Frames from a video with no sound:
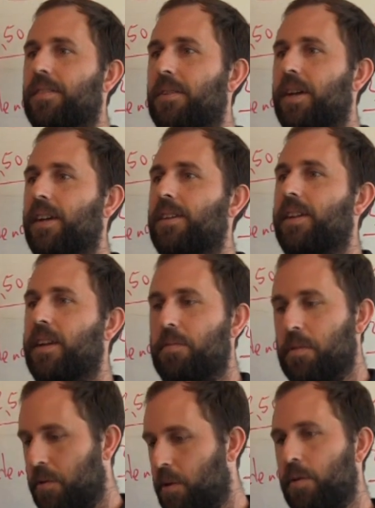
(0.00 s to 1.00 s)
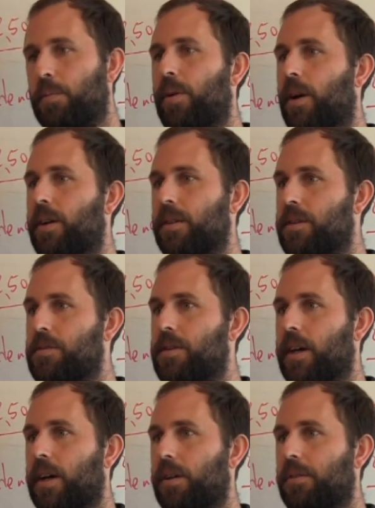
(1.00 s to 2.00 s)
Right, and if you know the product
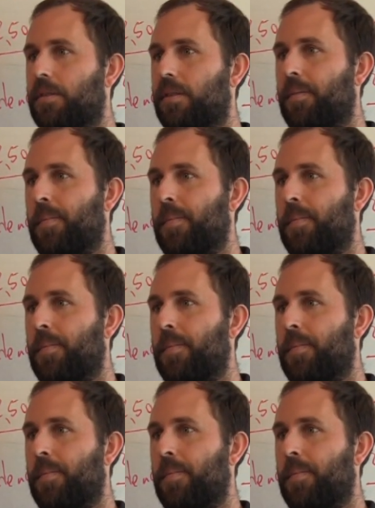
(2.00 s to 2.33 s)
inside out,